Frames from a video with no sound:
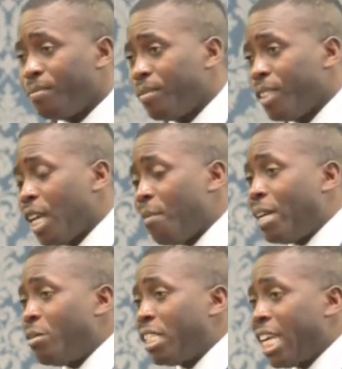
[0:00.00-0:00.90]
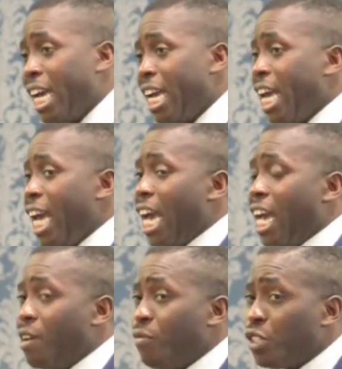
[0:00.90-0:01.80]
Somebody will say,
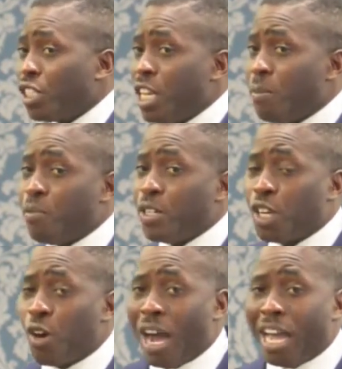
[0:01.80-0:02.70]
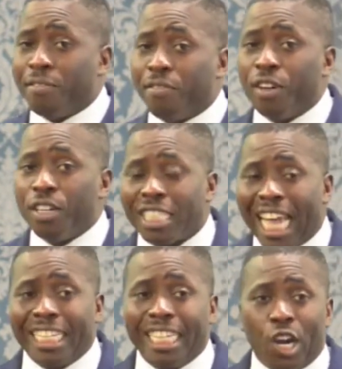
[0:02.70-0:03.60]
if you sleep with your wife
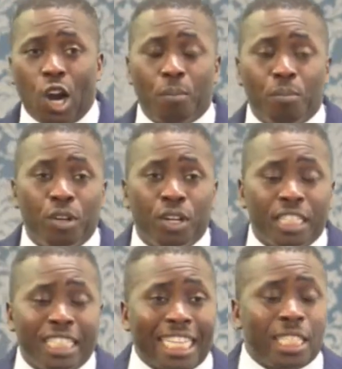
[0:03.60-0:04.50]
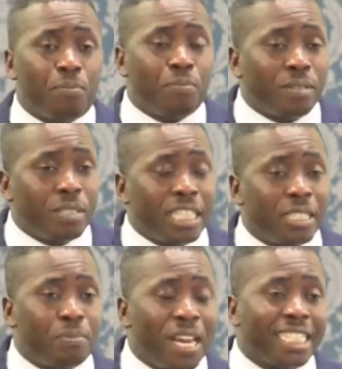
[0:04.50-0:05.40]
standing up, there's a
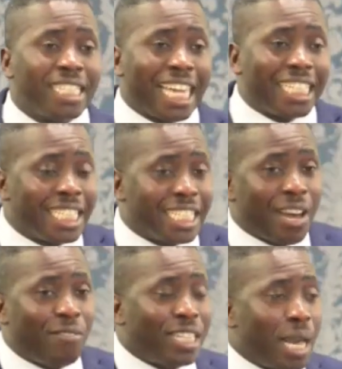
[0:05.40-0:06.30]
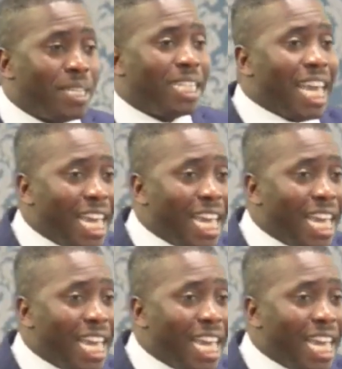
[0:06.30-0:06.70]
place that is reserved for them in hell.